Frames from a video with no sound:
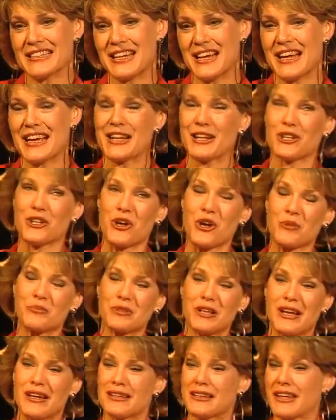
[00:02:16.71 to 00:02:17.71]
I had long
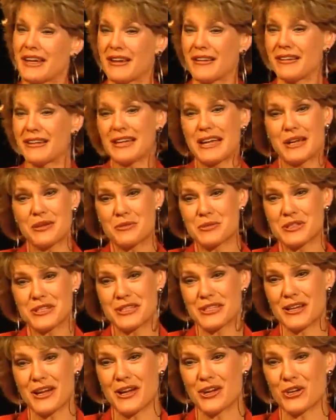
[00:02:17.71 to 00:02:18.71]
blonde hair, and I was
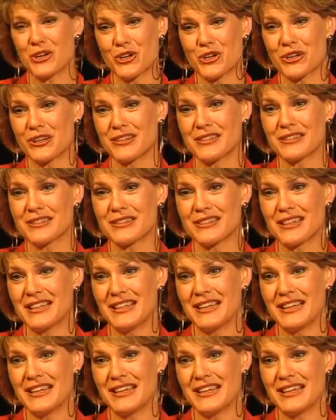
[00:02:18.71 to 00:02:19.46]
a young girl.